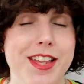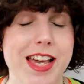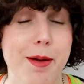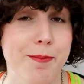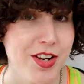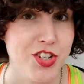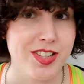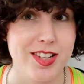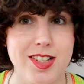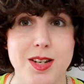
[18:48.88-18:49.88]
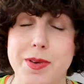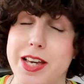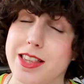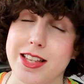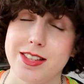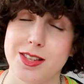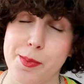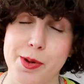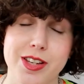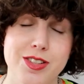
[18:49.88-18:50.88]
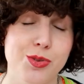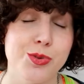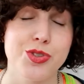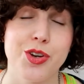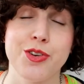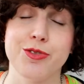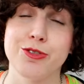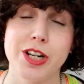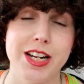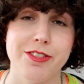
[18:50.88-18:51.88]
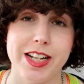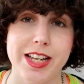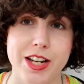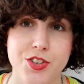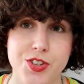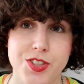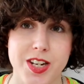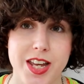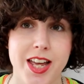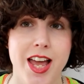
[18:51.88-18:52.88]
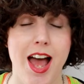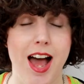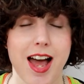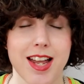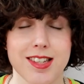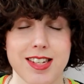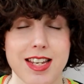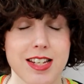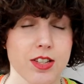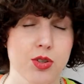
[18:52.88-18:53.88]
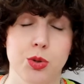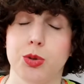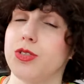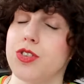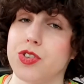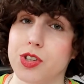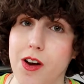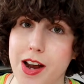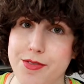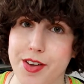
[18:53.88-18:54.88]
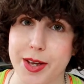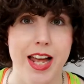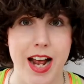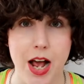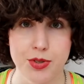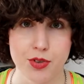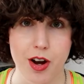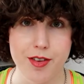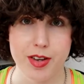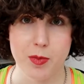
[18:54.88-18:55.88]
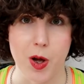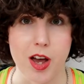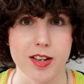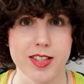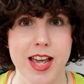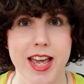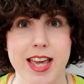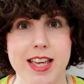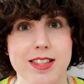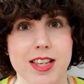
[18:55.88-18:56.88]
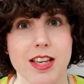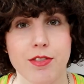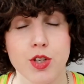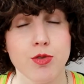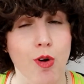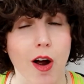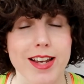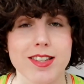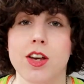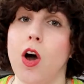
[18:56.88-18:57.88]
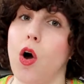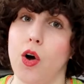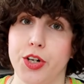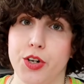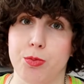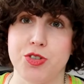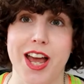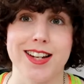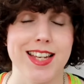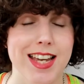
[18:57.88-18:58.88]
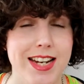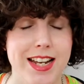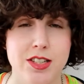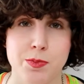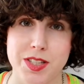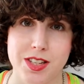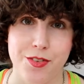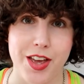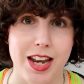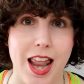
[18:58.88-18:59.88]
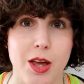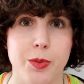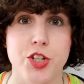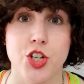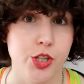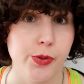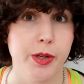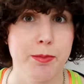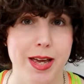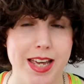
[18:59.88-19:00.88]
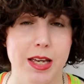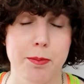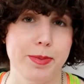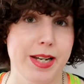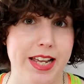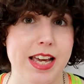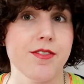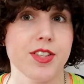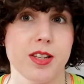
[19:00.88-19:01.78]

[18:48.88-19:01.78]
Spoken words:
The magic system in this book is also really, really interesting, and it is called scrying. And how scrying works is if you write on an object in a specific language, you can make it believe